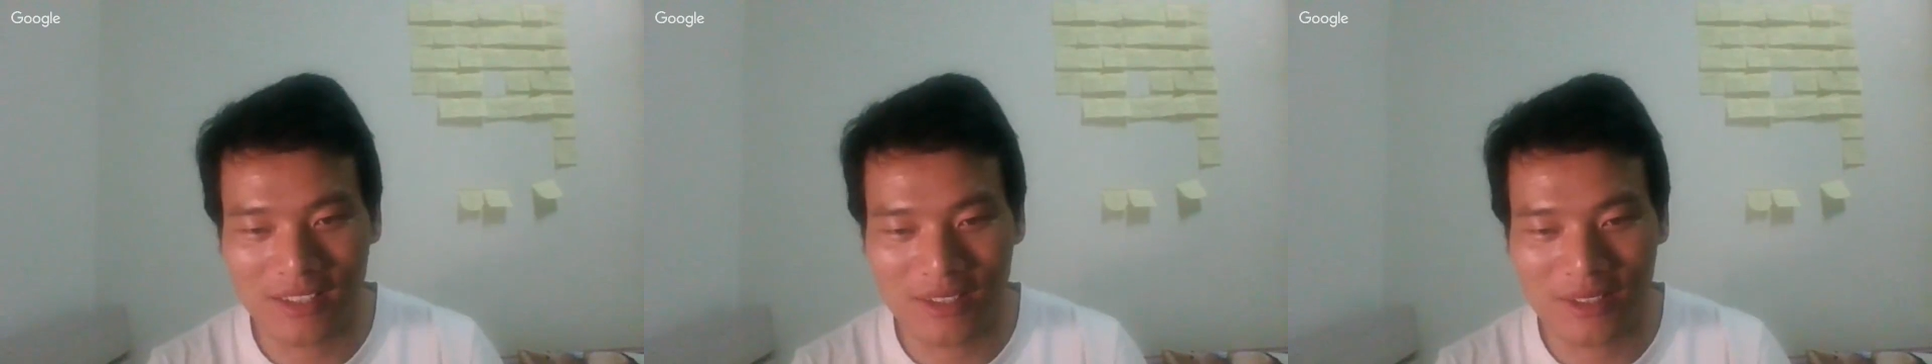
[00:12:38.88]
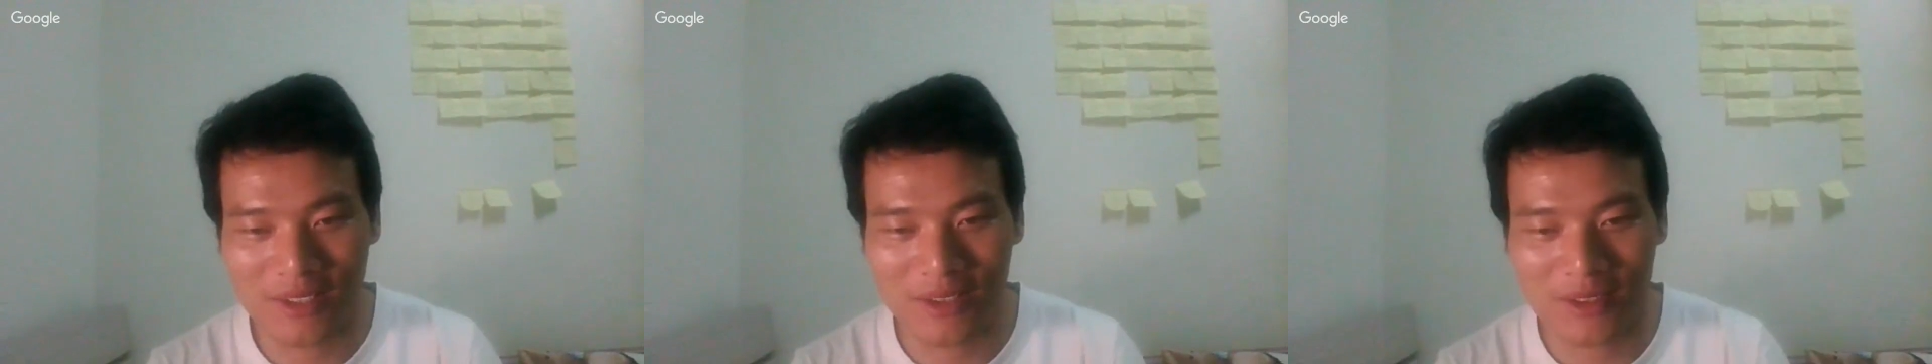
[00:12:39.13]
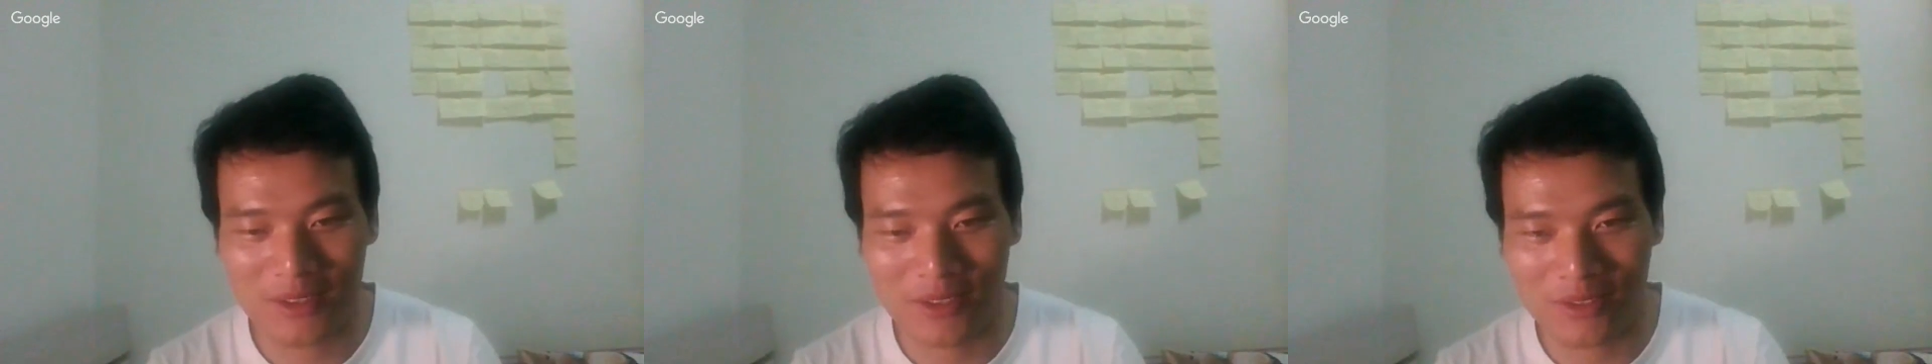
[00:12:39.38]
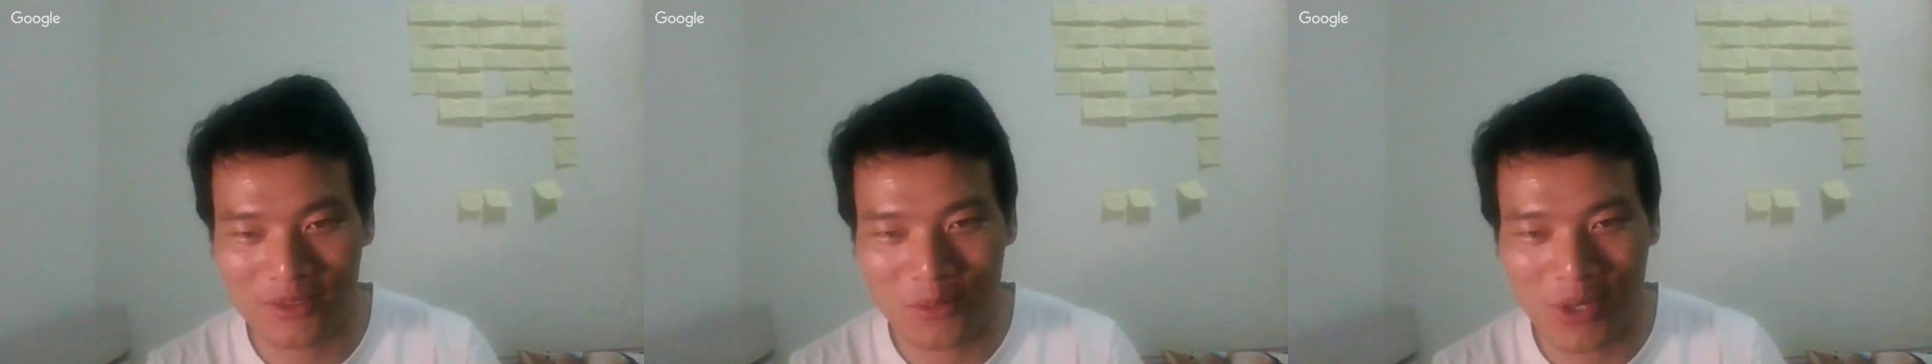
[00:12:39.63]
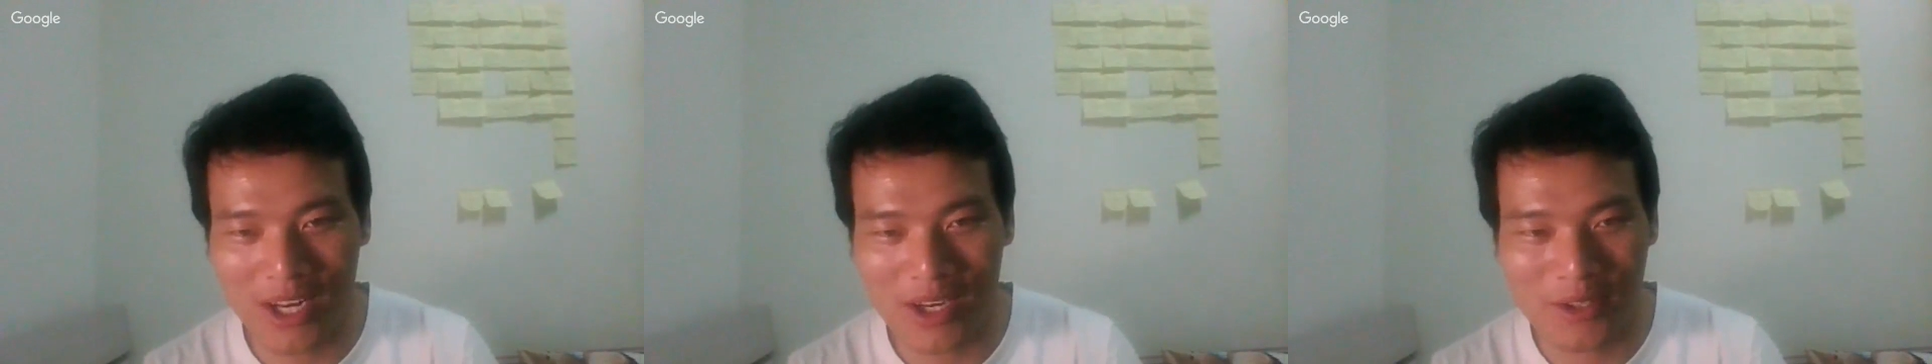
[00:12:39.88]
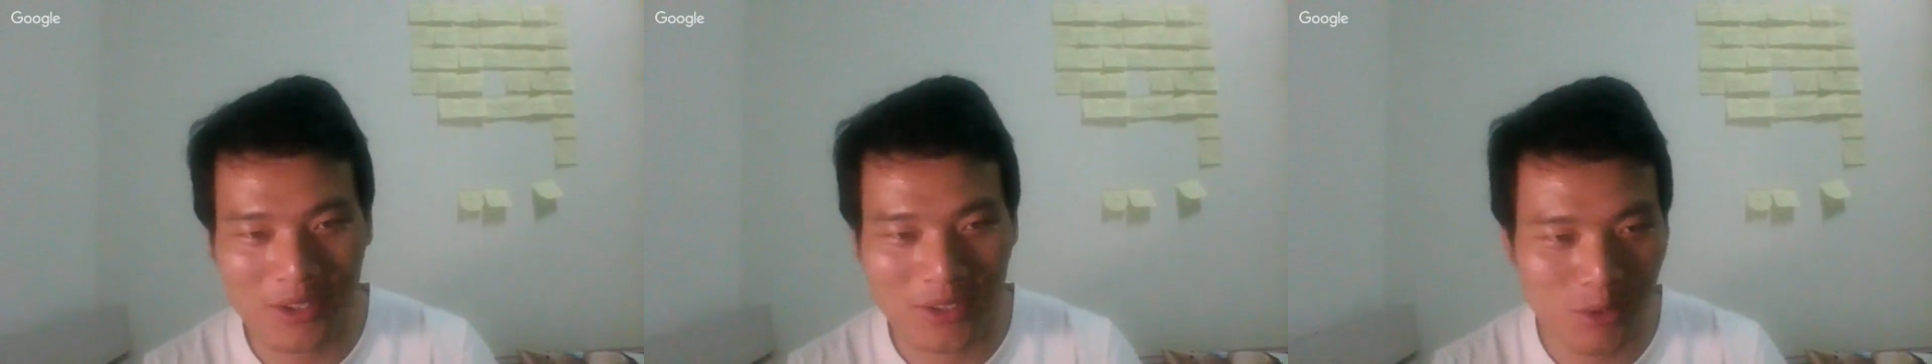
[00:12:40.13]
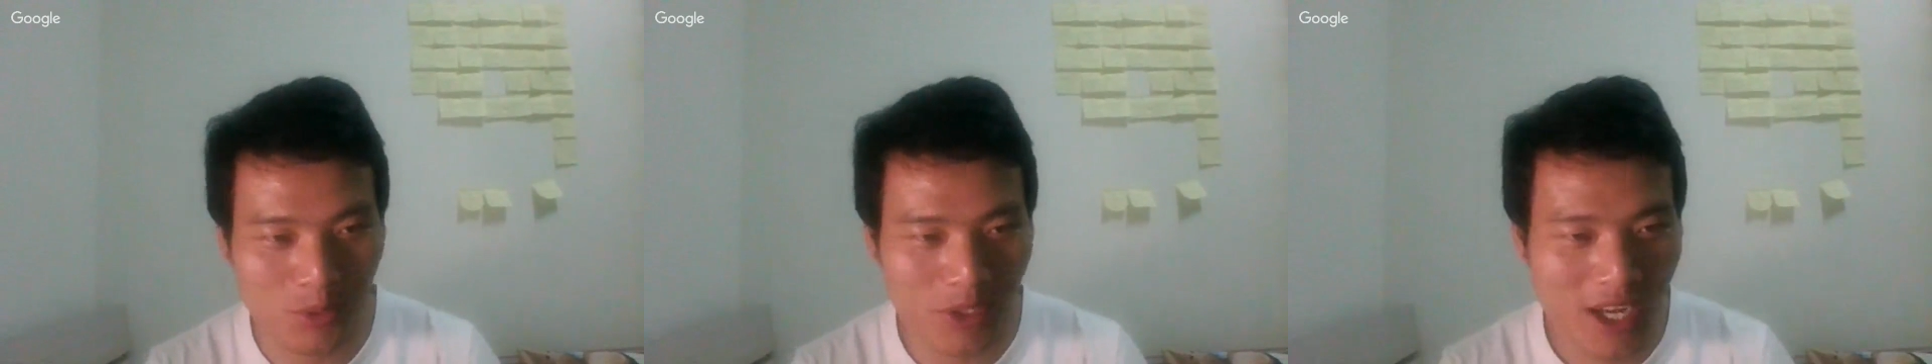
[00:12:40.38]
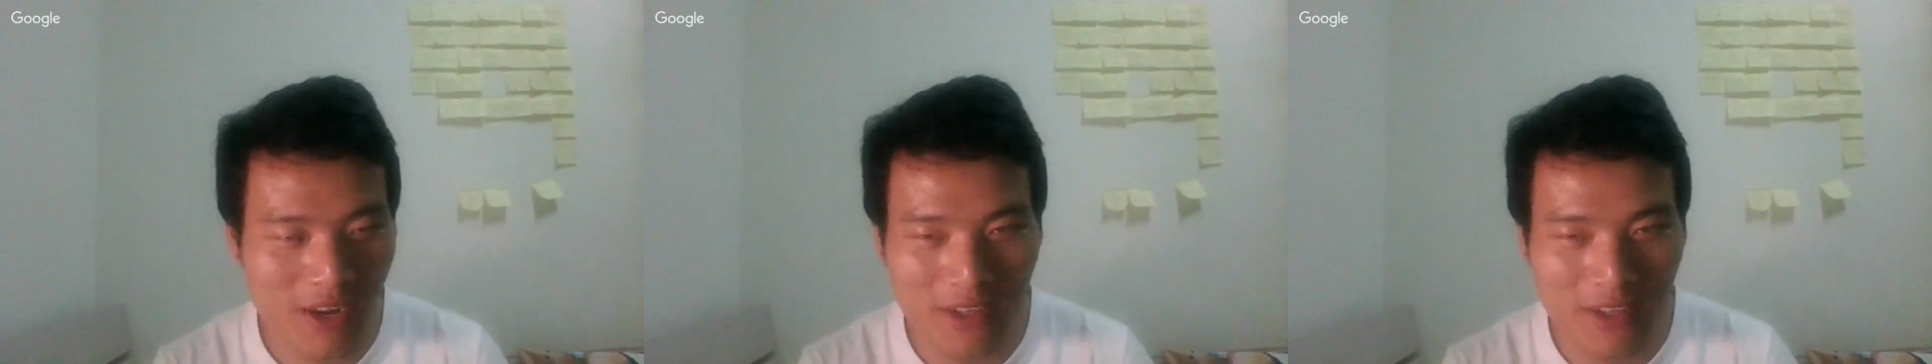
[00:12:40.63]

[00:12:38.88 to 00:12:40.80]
So what else? Do we have